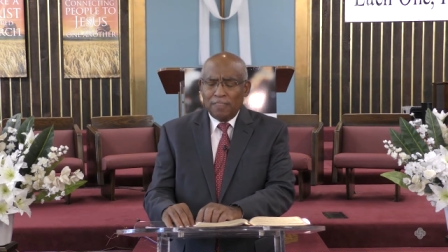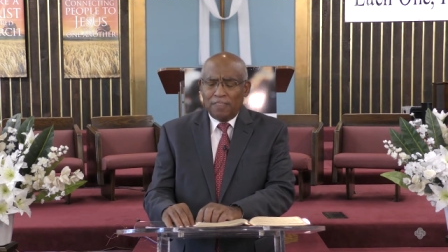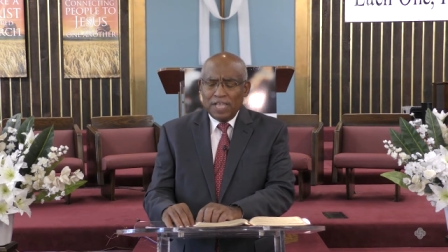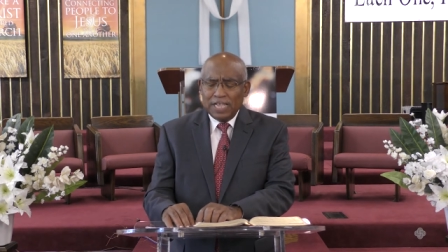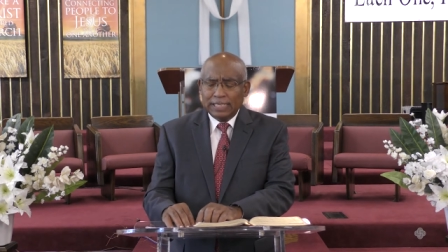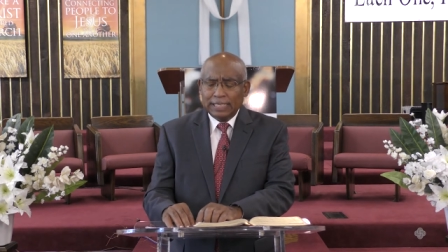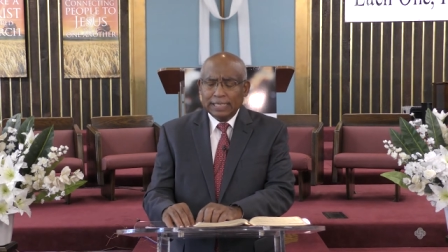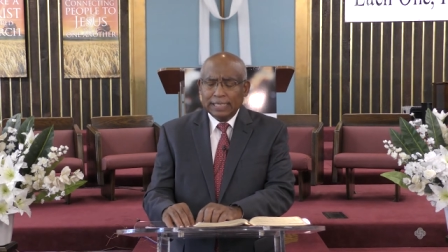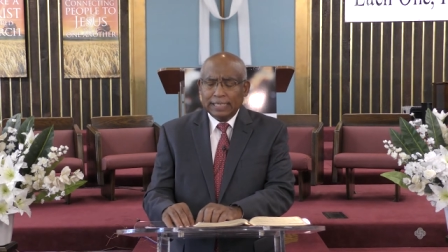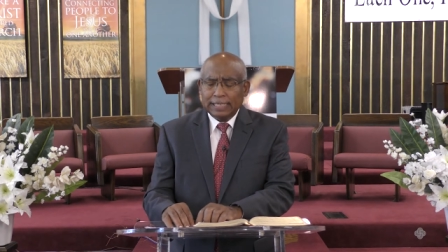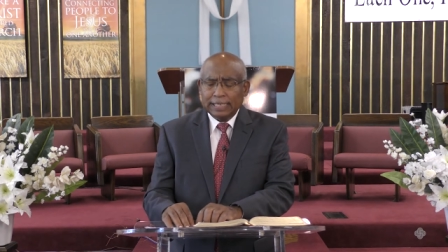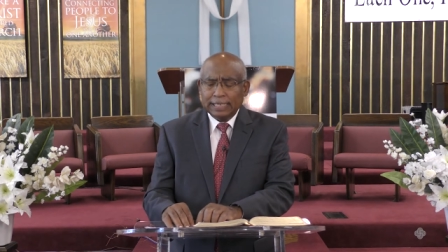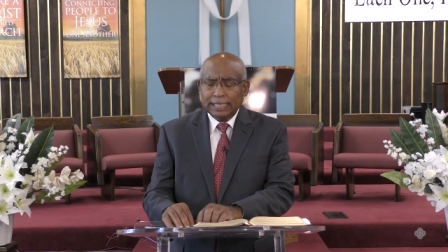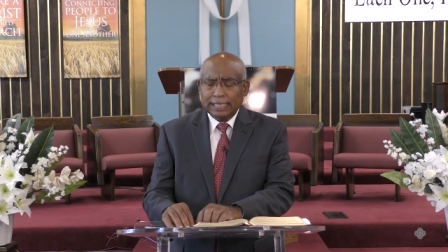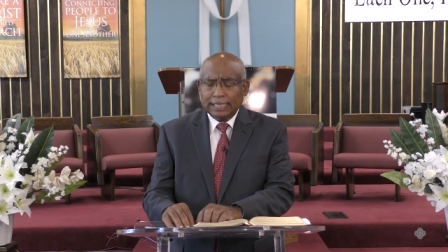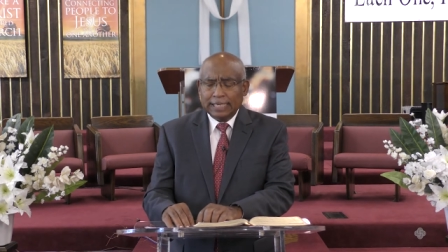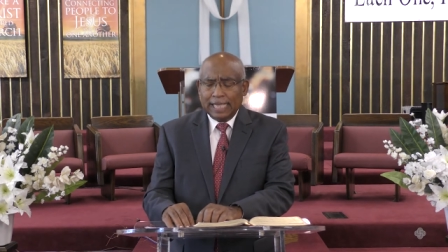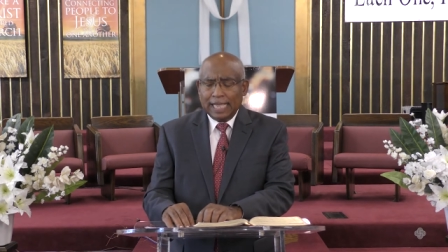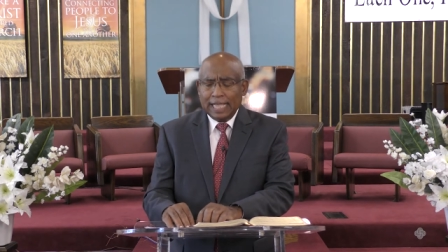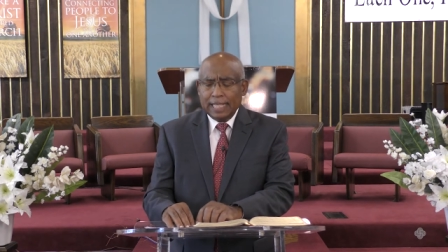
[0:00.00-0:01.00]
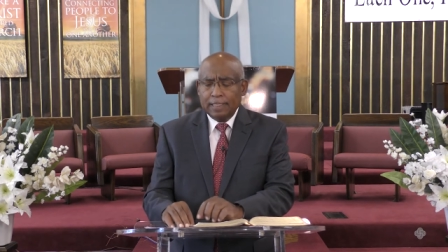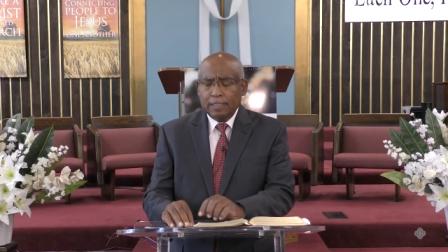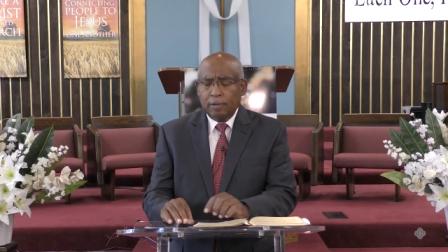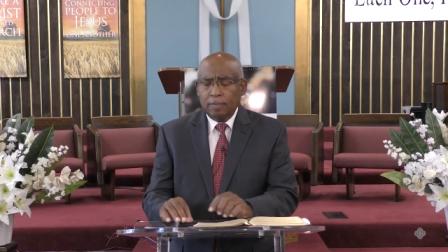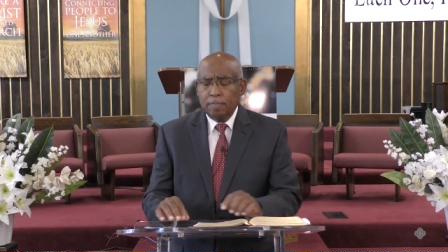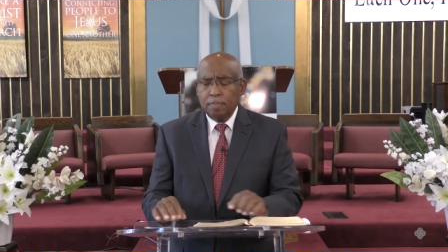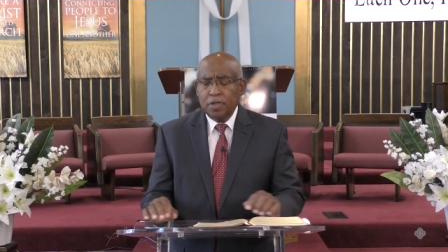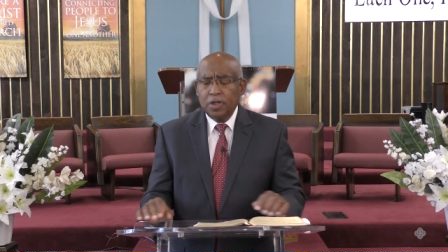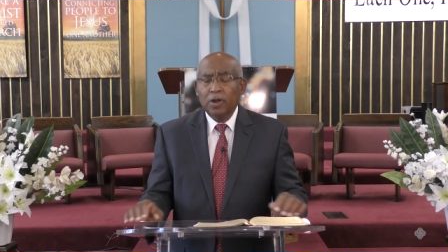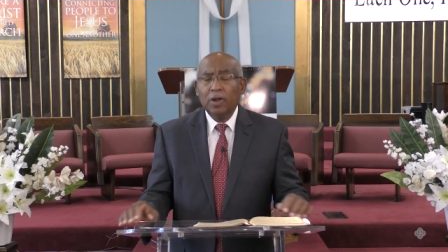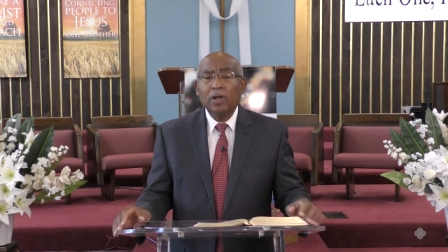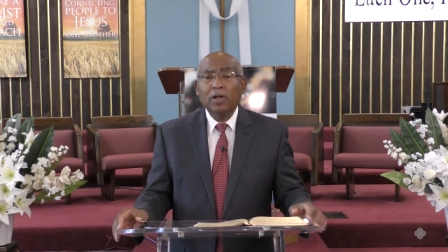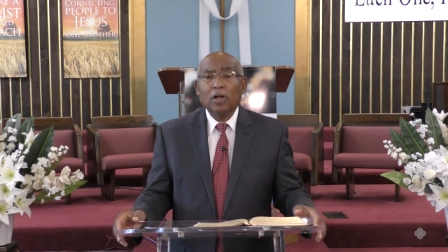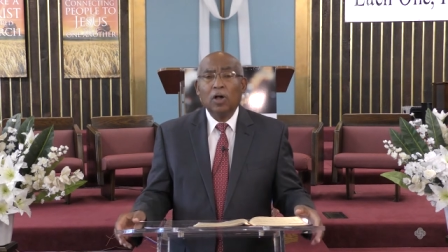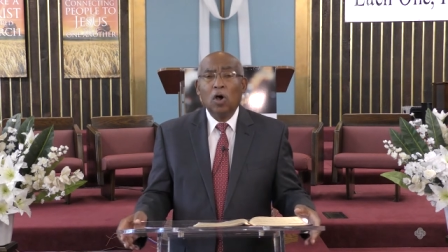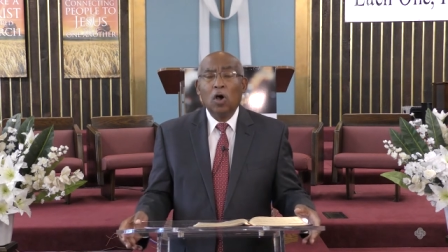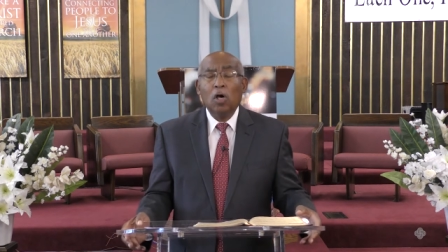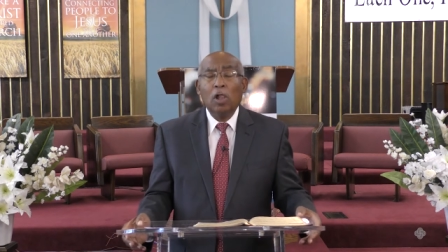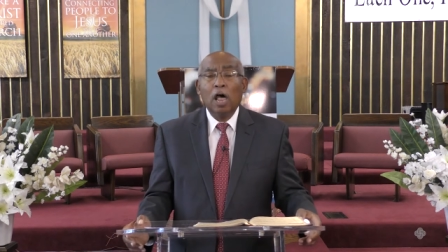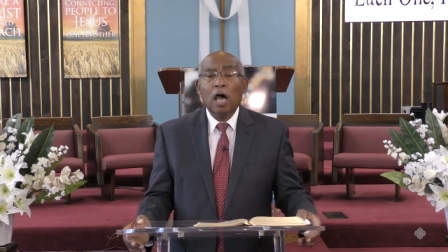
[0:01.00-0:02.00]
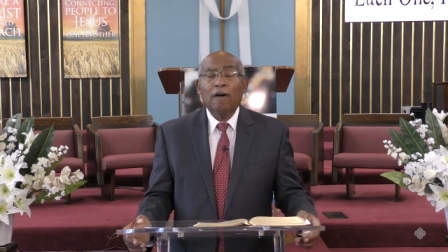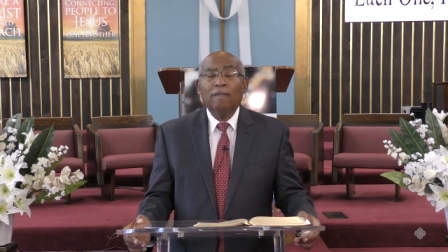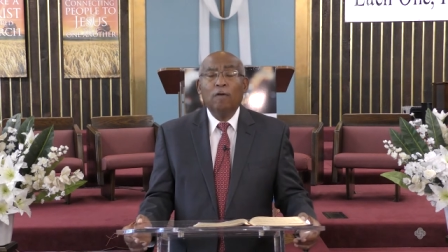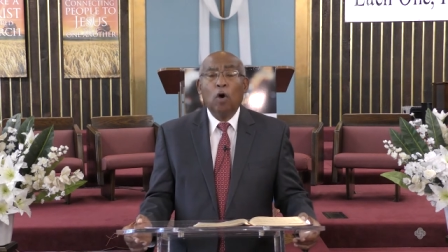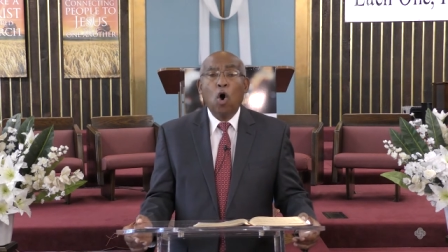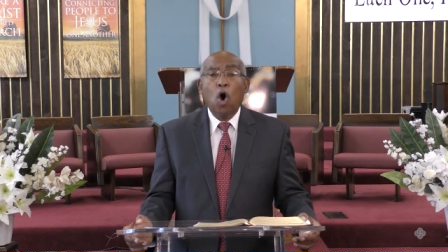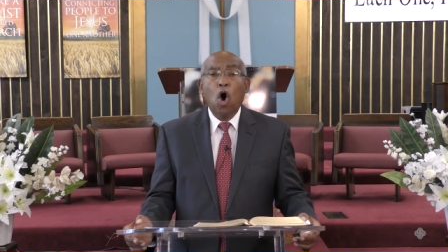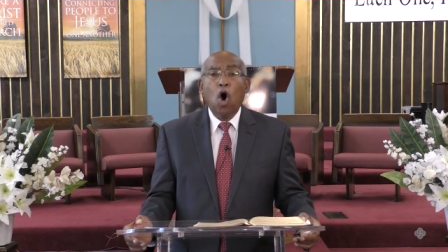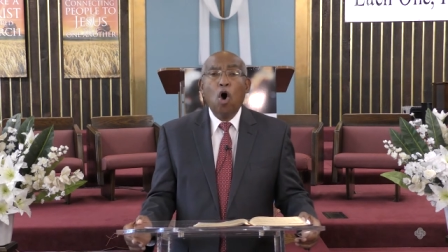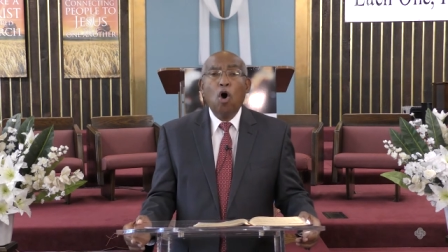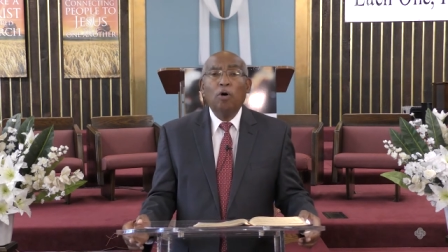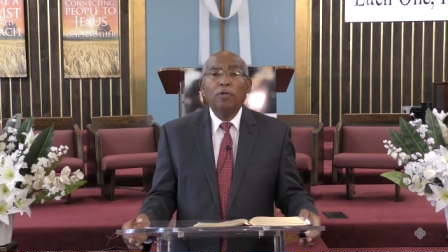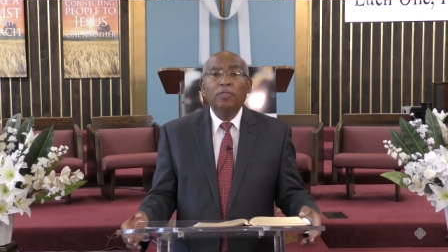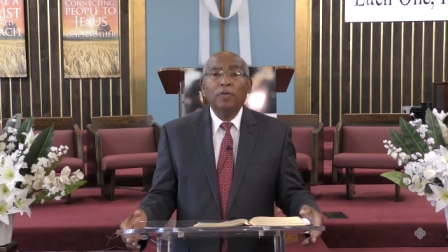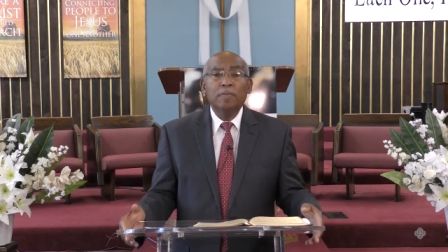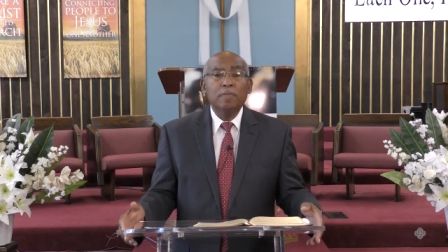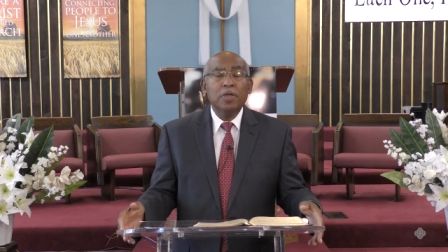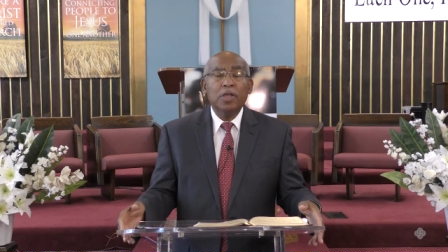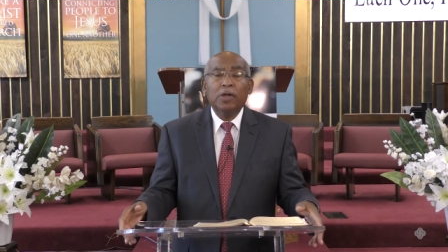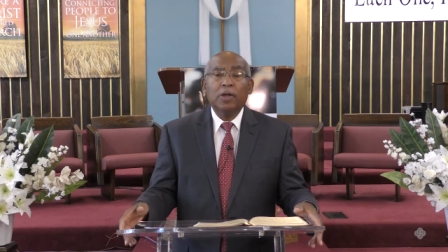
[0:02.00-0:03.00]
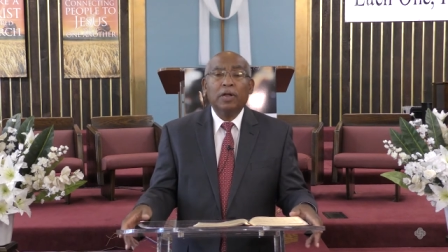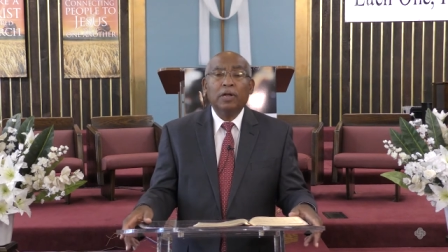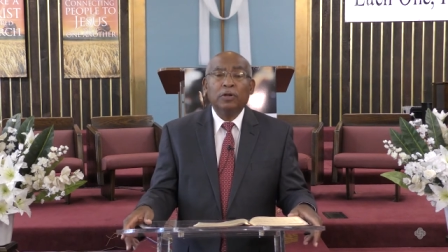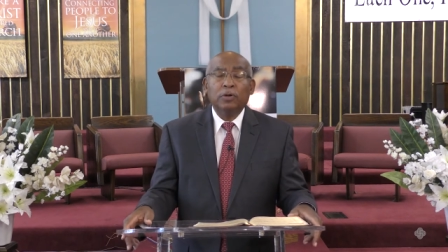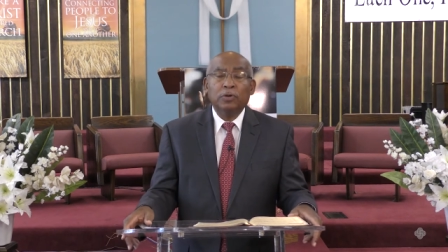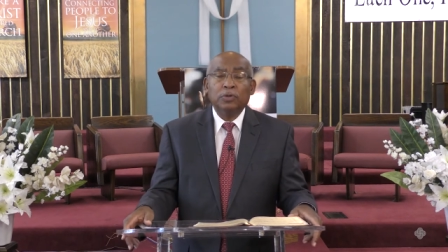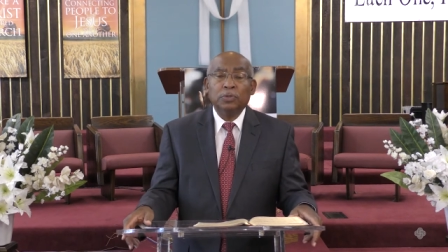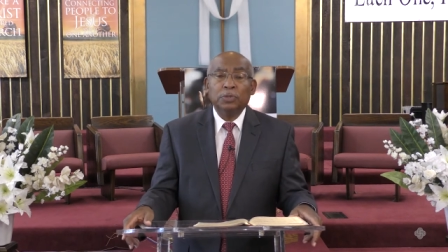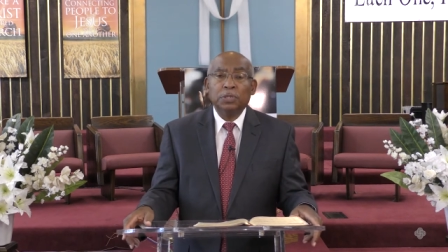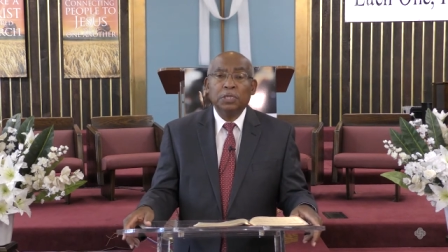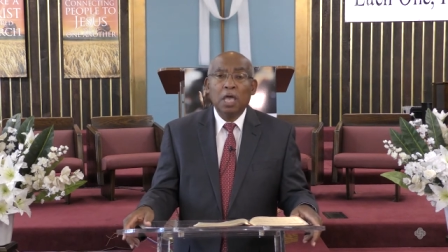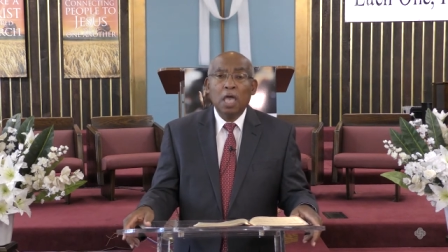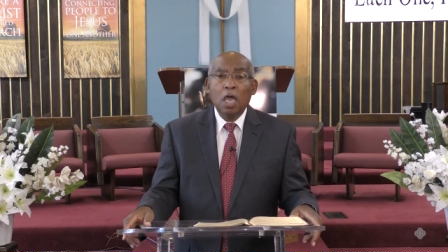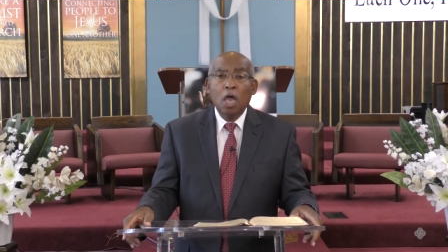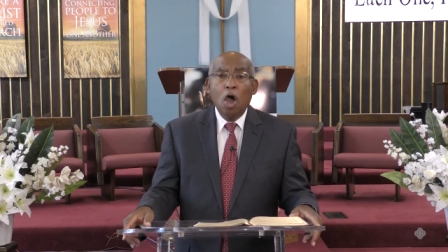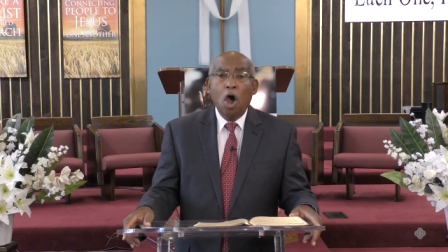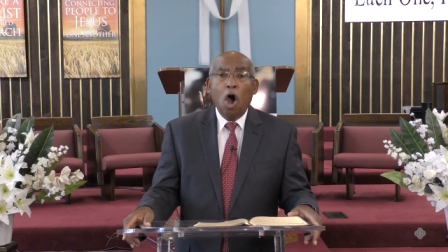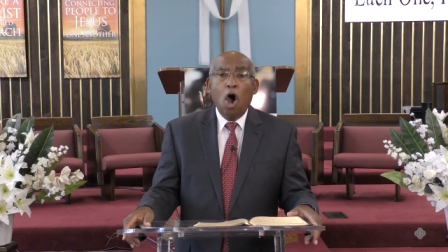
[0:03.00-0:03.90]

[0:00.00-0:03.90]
This is indeed the miracle of all the miracles.